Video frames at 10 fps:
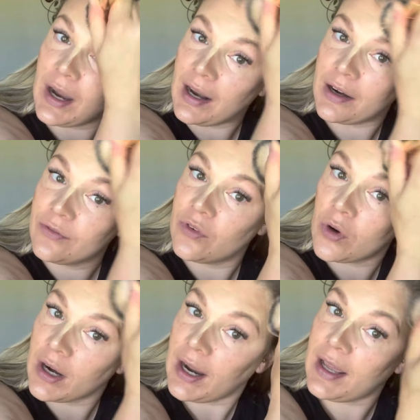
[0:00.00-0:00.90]
on our
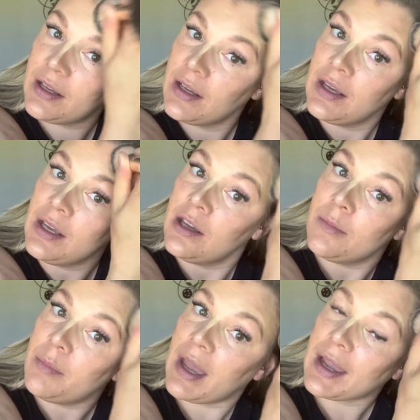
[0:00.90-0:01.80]
forehead
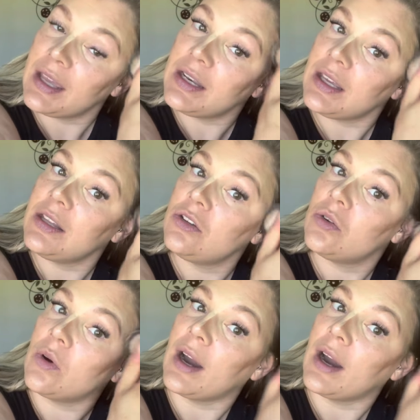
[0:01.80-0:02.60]
back and into our